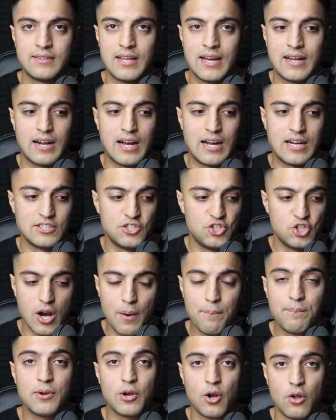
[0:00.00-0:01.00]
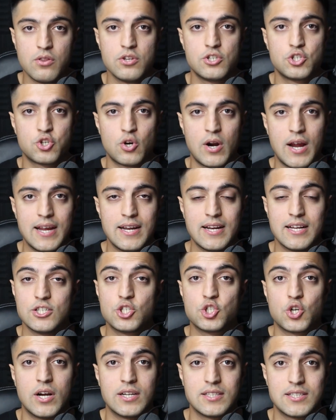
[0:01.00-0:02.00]
that are jumping on the train and
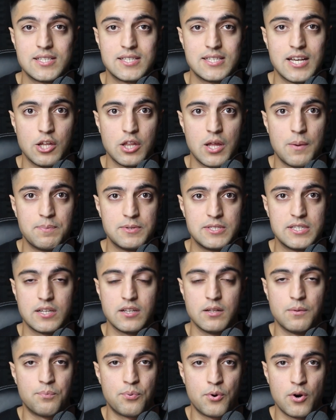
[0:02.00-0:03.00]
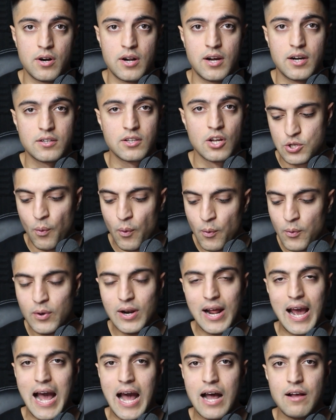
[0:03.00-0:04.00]
trying to sell that particular product. So what we want
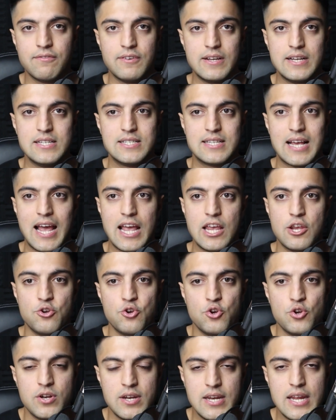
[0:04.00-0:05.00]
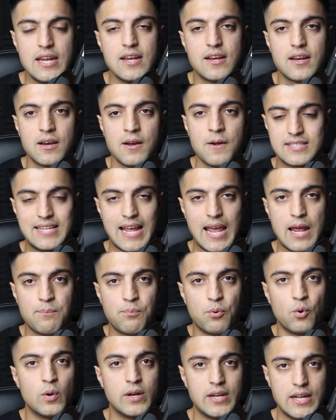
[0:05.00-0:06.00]
to have is a unique
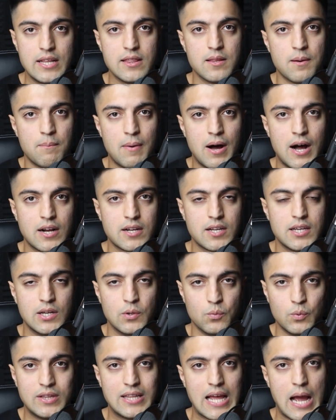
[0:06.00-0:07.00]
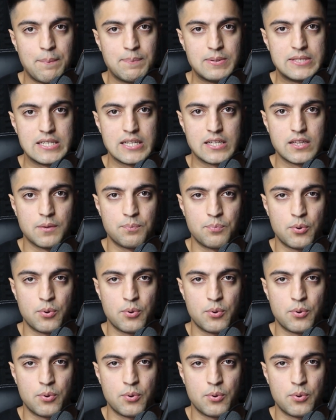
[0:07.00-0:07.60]
standpoint in the market with that particular